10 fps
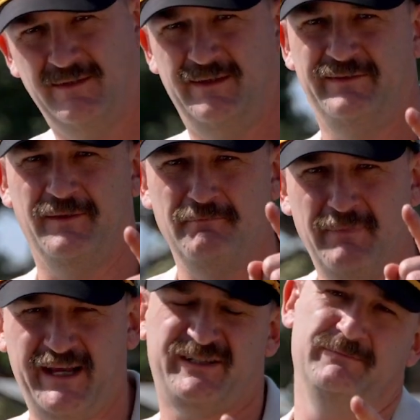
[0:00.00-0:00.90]
is the
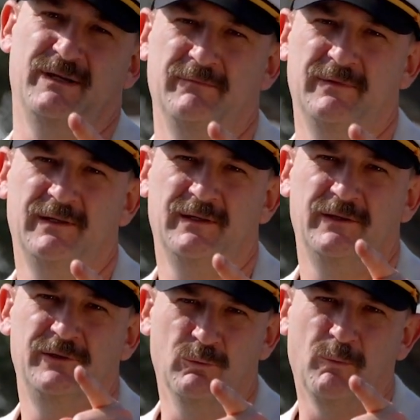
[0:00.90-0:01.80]
maximum
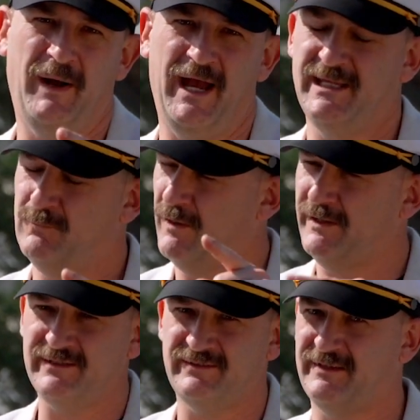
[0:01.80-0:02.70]
you will pay. You
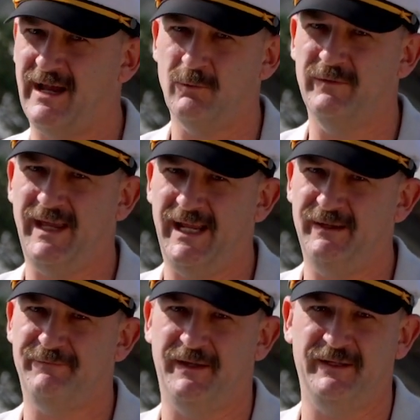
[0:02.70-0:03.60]
won't get stung with
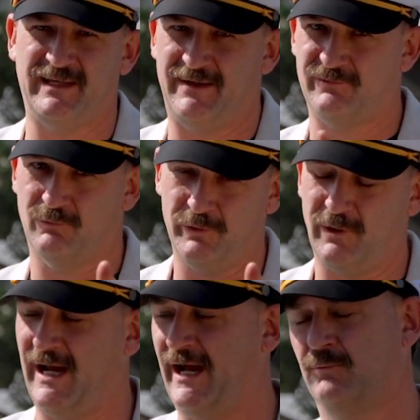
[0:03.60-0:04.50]
any fees after all
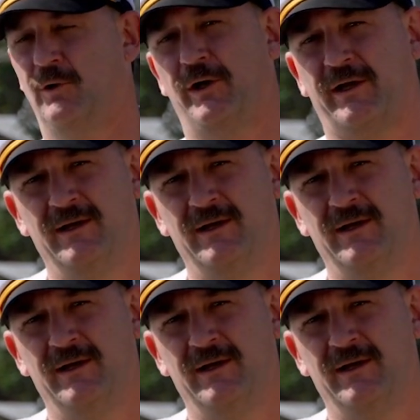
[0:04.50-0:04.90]
your hard work.